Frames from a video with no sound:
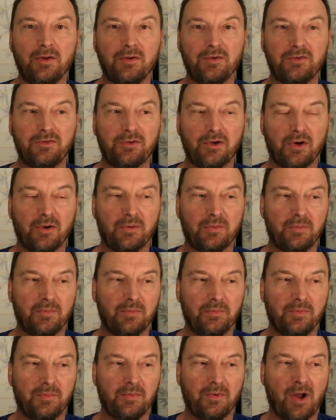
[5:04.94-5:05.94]
So
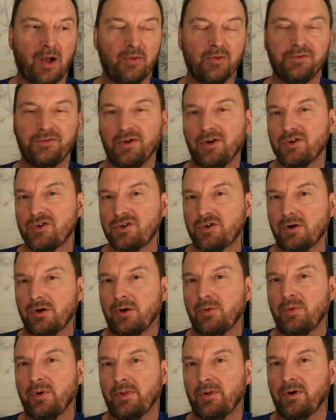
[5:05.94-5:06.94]
I was
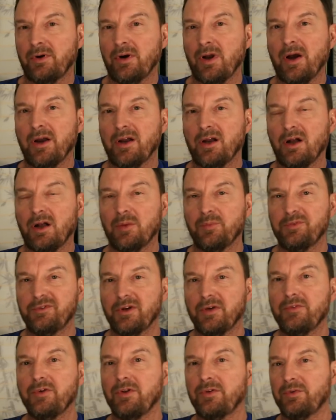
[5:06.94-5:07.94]
unsure whether an ICOM
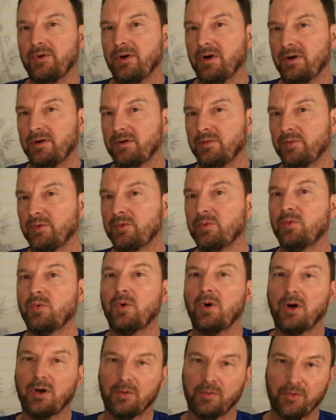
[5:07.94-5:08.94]
7300 would
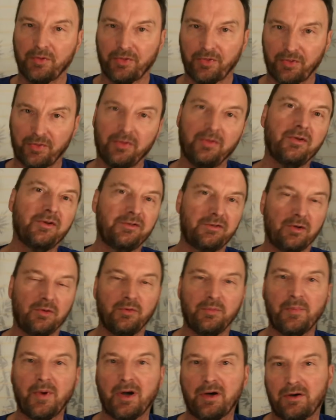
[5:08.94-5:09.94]
work with this
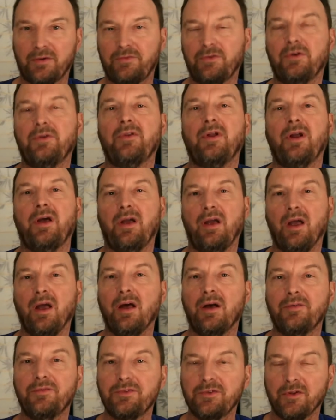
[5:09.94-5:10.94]
old microphone that I
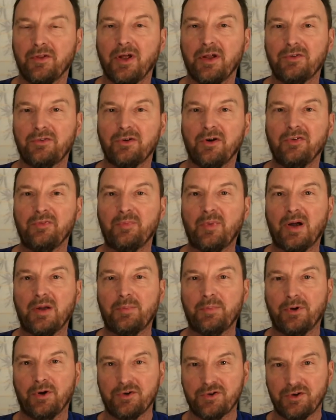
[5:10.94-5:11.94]
have, so that drove my
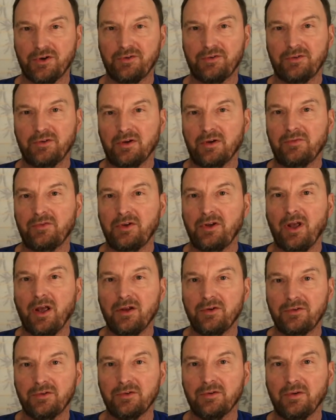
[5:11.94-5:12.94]
purchase of a
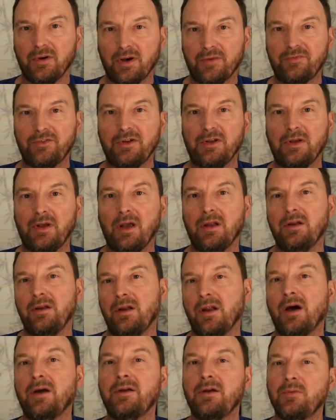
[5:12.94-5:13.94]
Yaesu
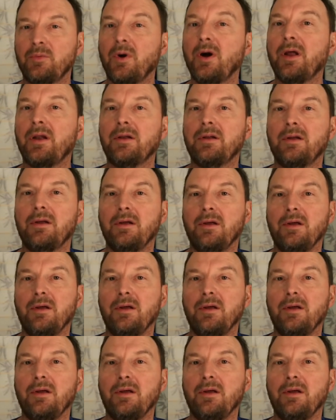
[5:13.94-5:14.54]
FT891